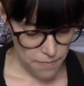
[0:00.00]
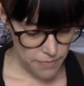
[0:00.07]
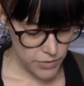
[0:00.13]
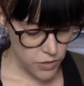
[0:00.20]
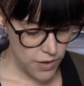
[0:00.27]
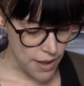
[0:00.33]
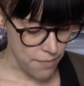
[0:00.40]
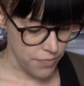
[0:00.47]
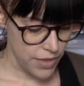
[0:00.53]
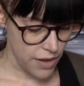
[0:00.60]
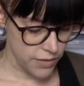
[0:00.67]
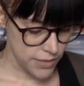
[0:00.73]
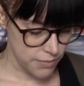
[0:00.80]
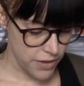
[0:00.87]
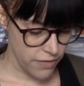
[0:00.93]
So yeah, that
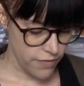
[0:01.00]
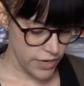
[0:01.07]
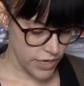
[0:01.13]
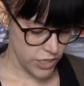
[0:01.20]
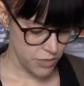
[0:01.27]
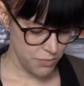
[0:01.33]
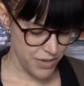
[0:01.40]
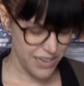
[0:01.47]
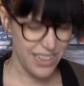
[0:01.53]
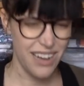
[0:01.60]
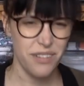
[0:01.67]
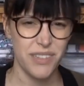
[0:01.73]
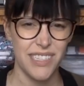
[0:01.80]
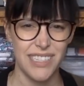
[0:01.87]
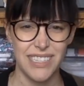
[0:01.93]
was my finish, but
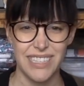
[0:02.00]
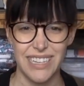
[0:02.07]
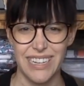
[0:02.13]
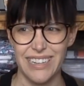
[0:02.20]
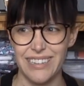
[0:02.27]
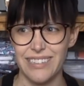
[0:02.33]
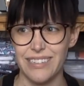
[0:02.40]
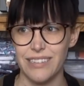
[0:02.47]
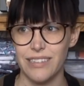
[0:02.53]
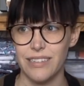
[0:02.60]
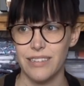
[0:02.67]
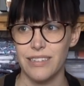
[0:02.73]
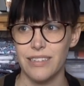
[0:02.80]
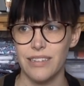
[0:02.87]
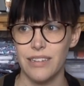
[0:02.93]
that was in
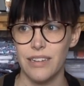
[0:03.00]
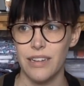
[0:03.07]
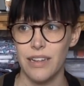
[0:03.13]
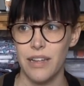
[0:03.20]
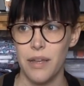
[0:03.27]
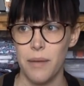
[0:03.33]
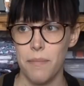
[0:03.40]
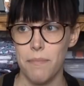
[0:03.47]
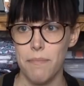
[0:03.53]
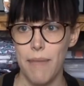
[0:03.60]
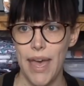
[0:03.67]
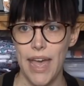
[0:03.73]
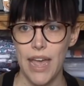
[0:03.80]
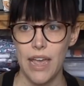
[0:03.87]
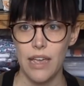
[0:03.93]

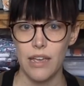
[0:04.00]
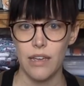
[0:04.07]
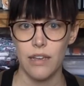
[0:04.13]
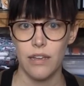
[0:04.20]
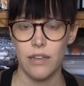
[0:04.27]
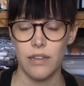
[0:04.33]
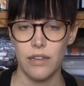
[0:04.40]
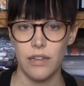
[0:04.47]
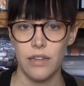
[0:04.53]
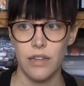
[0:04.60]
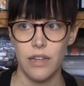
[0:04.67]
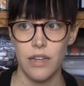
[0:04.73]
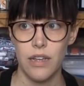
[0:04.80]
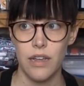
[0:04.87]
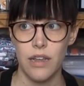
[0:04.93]
May.
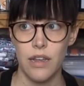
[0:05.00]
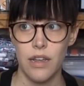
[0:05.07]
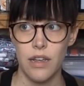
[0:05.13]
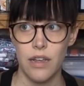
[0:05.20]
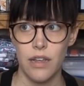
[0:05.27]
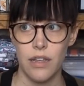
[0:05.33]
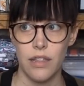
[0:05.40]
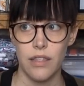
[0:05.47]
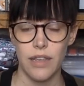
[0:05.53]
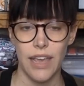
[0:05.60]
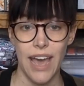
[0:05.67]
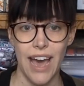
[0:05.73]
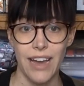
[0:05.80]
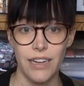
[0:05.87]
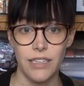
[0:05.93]
The
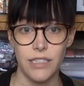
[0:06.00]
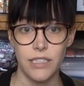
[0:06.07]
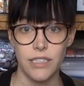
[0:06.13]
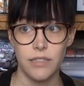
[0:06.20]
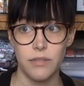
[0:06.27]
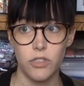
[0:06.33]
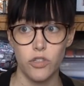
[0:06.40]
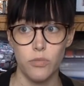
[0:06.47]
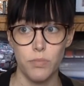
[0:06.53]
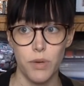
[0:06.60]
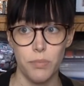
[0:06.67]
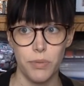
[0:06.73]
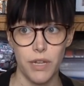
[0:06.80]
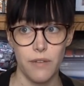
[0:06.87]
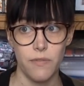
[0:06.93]
cat is super
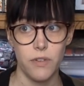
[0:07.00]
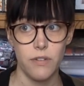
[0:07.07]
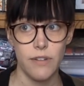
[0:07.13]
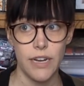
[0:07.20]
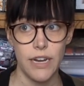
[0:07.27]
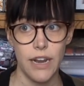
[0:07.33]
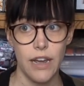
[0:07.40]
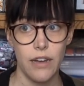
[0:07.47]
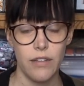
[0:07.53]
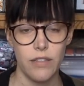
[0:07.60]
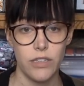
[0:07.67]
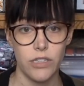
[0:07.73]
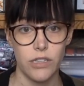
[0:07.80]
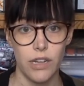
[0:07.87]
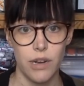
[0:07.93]
playful right now.
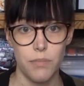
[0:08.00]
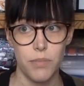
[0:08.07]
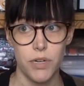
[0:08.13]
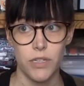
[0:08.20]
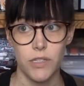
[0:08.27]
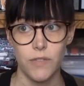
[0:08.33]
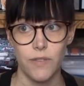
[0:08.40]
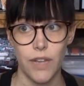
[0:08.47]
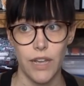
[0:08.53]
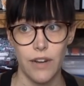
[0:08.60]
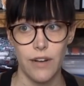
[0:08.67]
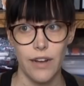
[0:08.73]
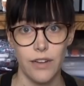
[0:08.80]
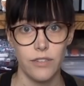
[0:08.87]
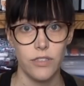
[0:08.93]
There's a lot of birds flying
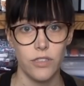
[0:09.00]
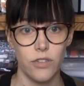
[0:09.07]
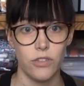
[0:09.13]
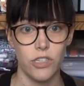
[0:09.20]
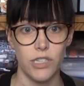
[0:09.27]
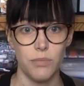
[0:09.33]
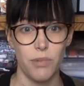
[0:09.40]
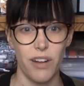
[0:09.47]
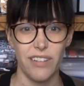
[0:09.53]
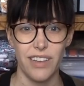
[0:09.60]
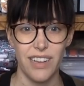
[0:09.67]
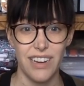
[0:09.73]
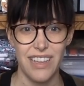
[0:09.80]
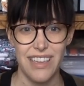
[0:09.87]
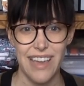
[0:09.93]
around, so she's probably
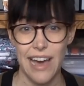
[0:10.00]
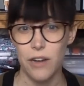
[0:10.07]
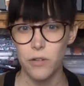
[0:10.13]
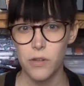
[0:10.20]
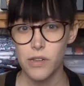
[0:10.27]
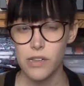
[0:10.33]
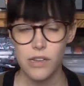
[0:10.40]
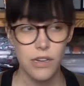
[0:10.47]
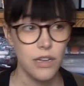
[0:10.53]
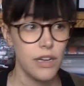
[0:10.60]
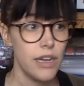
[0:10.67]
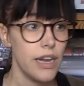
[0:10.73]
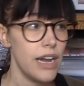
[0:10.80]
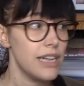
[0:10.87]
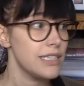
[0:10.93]
going to yowl
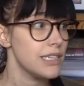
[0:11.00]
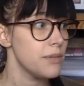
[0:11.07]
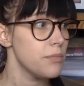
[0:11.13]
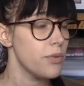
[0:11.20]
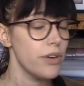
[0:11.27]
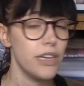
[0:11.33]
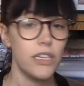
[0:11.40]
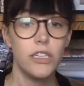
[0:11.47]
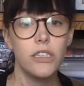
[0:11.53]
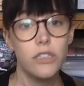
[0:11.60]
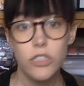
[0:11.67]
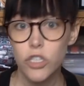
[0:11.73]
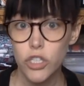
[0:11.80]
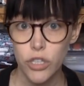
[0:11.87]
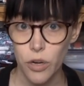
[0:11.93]
at some point.
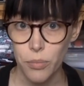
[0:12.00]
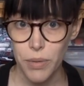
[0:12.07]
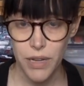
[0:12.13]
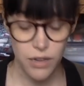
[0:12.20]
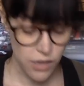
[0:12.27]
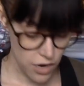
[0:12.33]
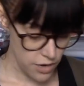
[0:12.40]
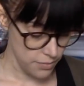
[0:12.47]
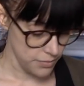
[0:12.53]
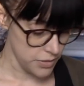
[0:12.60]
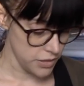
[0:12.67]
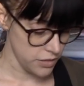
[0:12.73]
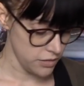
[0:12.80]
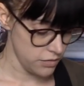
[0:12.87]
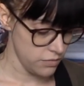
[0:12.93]
Don't be
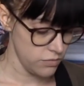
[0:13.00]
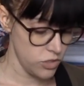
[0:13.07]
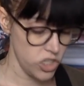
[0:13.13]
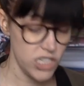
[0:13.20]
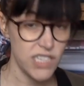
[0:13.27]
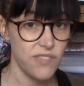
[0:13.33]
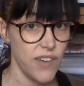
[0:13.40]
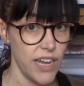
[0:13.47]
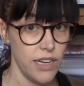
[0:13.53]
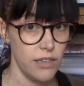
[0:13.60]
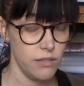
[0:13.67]
alarmed. She's fine.